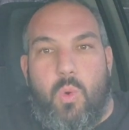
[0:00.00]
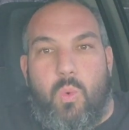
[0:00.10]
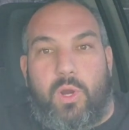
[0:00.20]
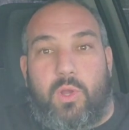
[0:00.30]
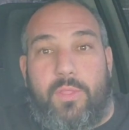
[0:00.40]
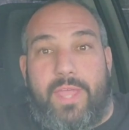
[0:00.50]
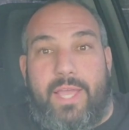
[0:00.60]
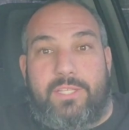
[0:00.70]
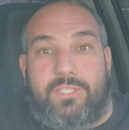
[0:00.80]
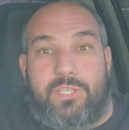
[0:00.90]
work on
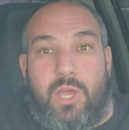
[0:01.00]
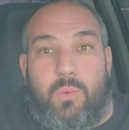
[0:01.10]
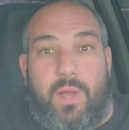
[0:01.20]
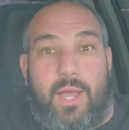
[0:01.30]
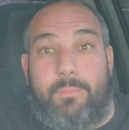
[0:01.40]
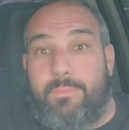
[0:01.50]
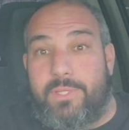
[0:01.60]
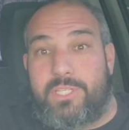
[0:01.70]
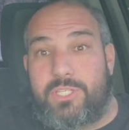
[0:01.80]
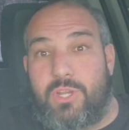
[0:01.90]
that. So
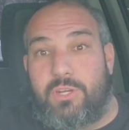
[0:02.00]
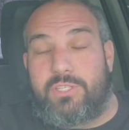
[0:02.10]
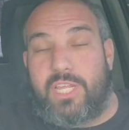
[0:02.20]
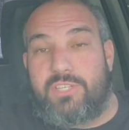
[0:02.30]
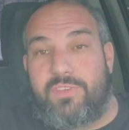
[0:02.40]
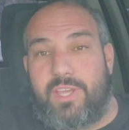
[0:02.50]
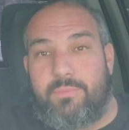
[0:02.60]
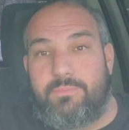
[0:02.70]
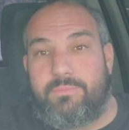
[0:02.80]
let's get started on today's video.